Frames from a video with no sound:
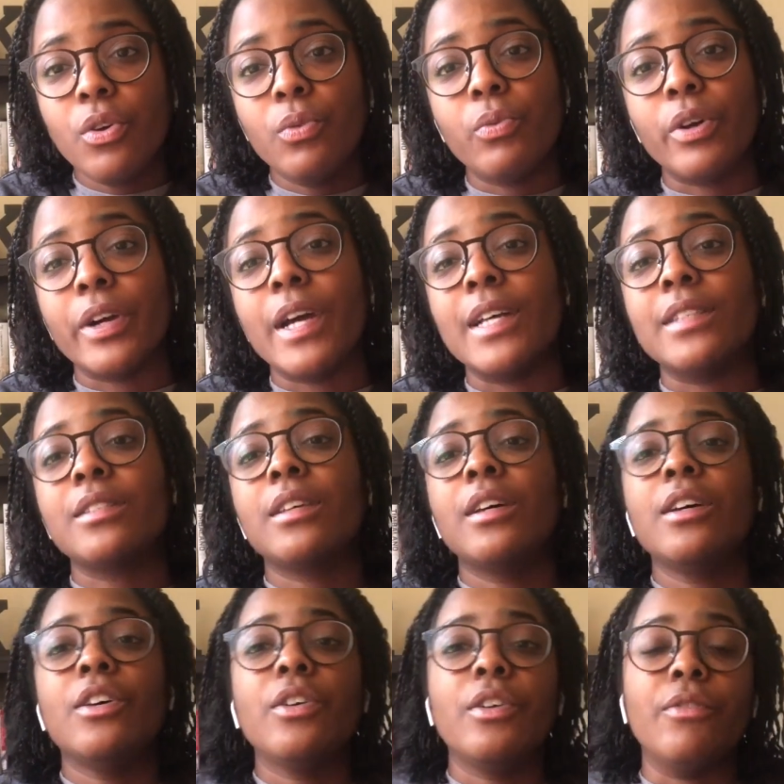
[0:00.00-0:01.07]
Whereas
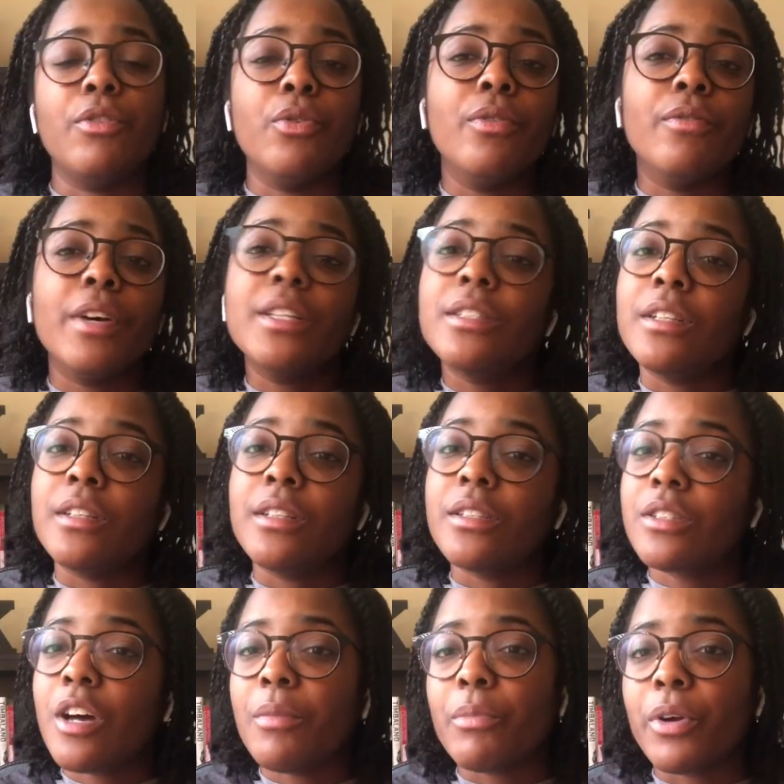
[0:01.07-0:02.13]
if you invested in the
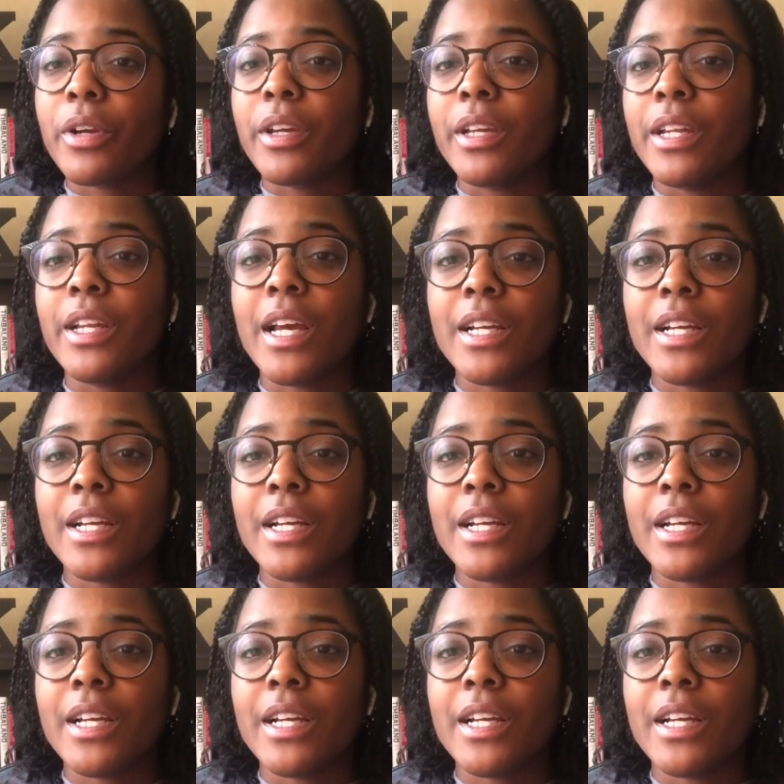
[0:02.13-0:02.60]
stock market,